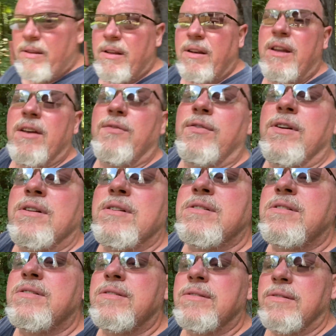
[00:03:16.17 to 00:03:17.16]
The
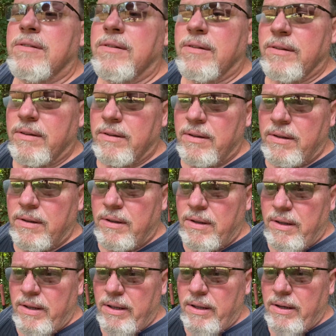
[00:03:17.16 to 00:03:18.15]
difference
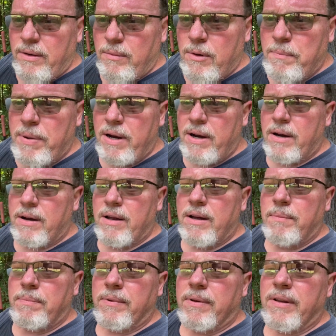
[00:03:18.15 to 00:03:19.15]
in a repair
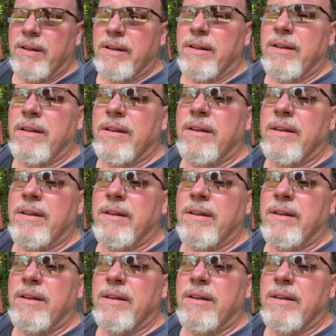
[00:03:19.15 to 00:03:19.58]
coupling